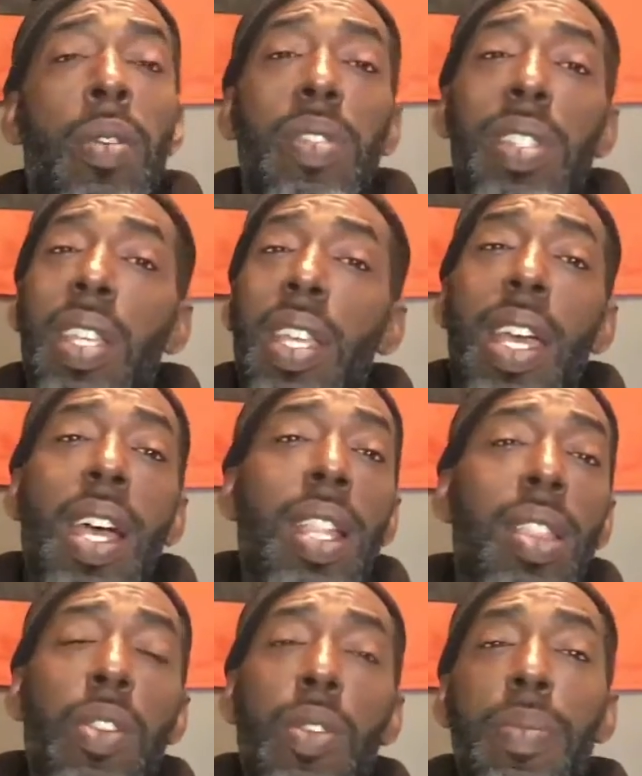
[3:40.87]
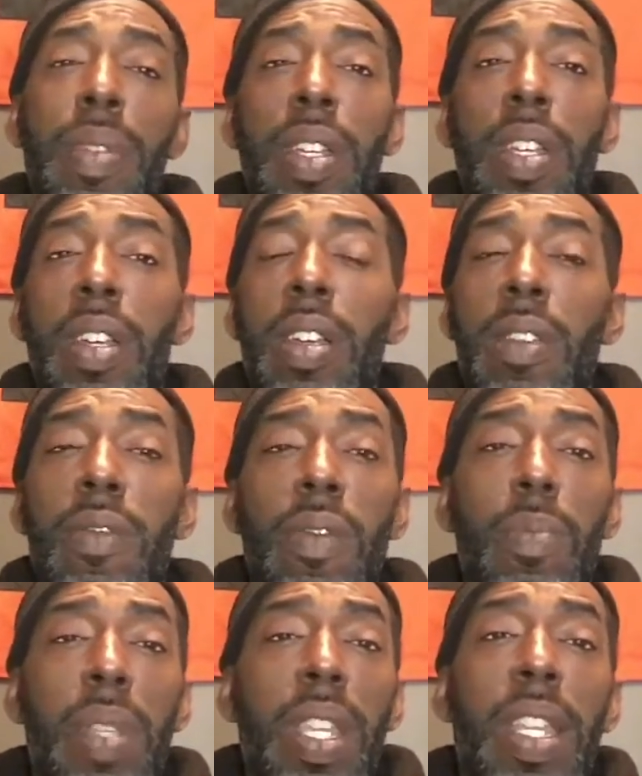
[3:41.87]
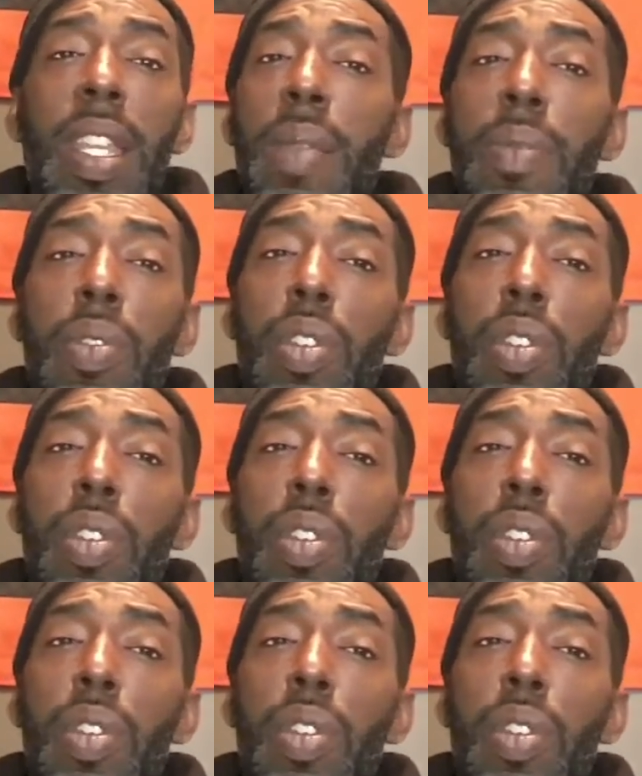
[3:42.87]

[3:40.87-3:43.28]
Once I got a little bit of being able